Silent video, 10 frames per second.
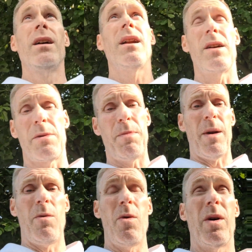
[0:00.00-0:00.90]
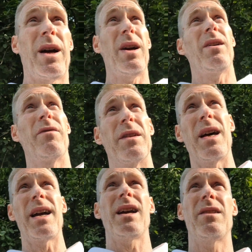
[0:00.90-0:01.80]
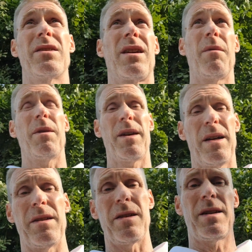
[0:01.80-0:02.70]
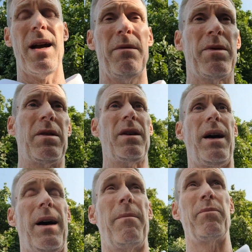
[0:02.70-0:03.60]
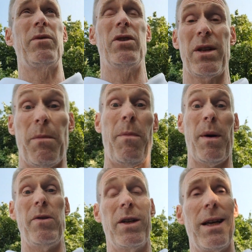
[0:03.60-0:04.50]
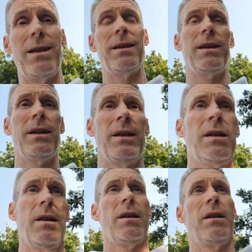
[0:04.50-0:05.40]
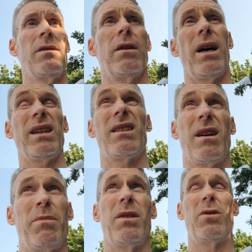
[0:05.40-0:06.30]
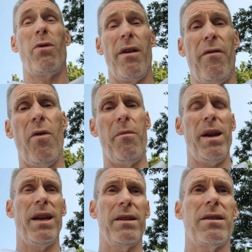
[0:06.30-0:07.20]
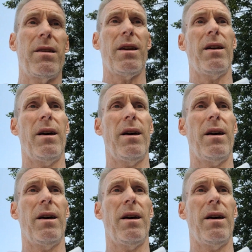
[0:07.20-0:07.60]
Last bit of walk of the day, just a couple of thousand steps, just done my posing, so that's up to 24 minutes.